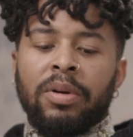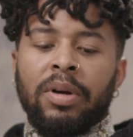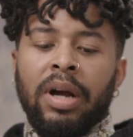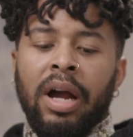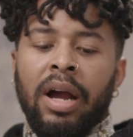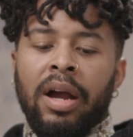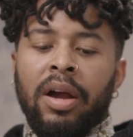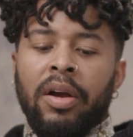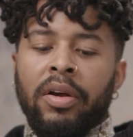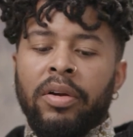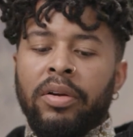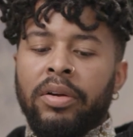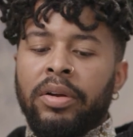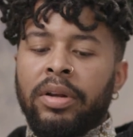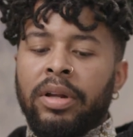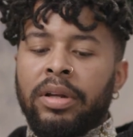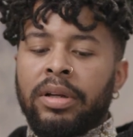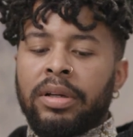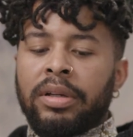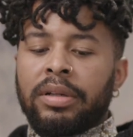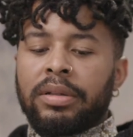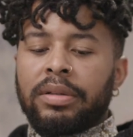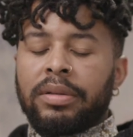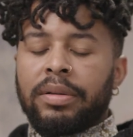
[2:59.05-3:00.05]
I
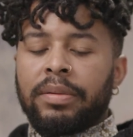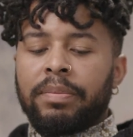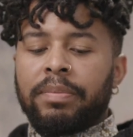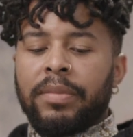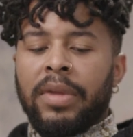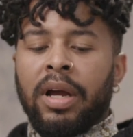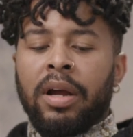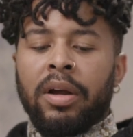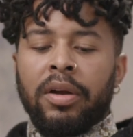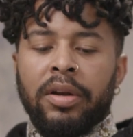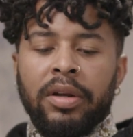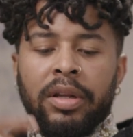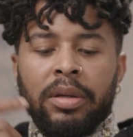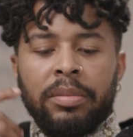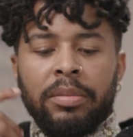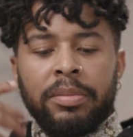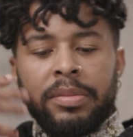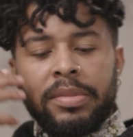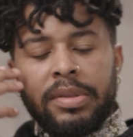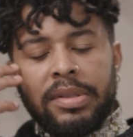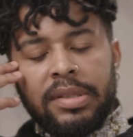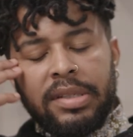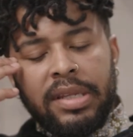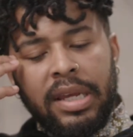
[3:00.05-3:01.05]
heard
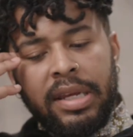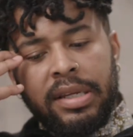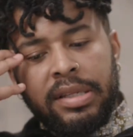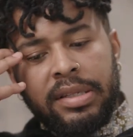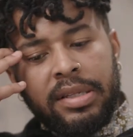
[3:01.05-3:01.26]
him say